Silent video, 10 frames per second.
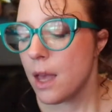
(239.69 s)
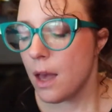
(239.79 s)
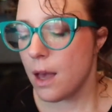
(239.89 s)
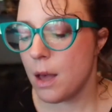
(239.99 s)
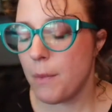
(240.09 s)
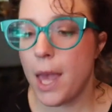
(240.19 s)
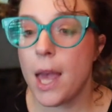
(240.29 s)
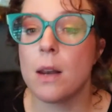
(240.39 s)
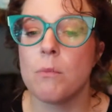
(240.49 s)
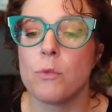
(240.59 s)

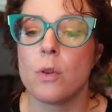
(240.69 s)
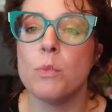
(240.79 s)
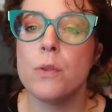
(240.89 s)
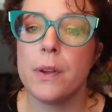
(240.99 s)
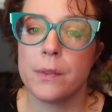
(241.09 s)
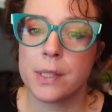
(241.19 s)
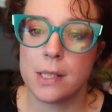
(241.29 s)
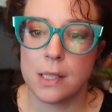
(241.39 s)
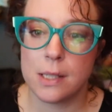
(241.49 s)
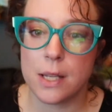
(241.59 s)
And removing
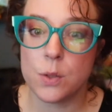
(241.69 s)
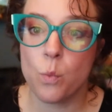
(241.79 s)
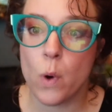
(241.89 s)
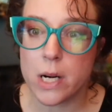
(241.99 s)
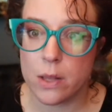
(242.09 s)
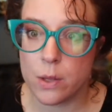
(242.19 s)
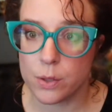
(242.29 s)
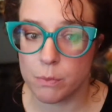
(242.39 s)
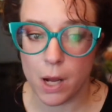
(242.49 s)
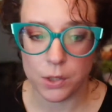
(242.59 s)
resistance is one of
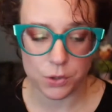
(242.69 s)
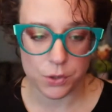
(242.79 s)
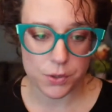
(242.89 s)
those modules.